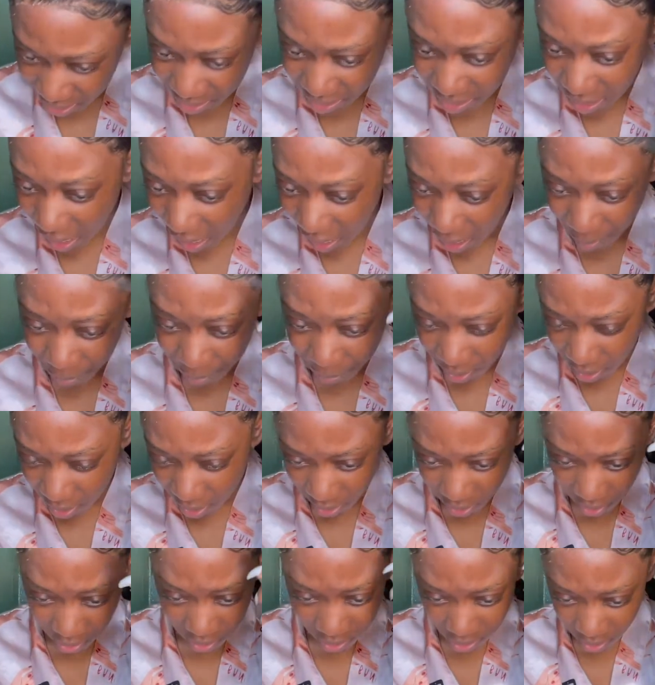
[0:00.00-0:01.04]
topic
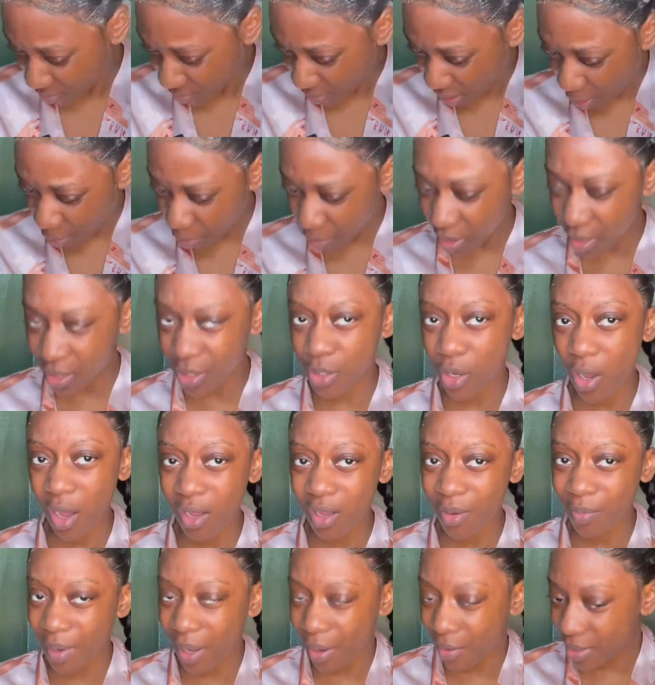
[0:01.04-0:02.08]
I want to talk
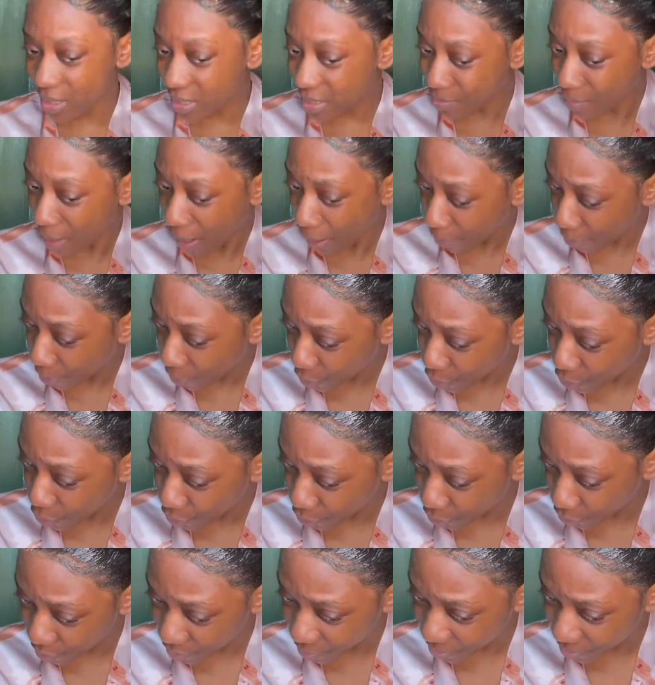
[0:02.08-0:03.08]
about is my mood.